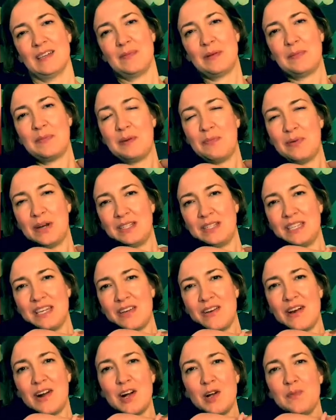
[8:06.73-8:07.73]
Be pressing
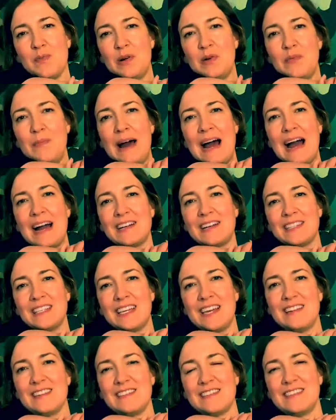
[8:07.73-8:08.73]
your elbow back to
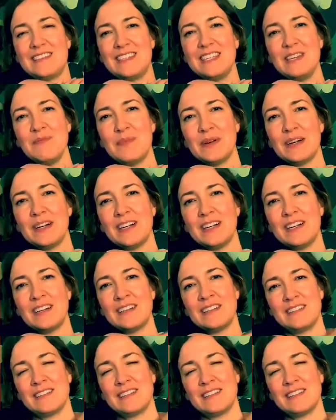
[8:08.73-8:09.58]
get a little deeper,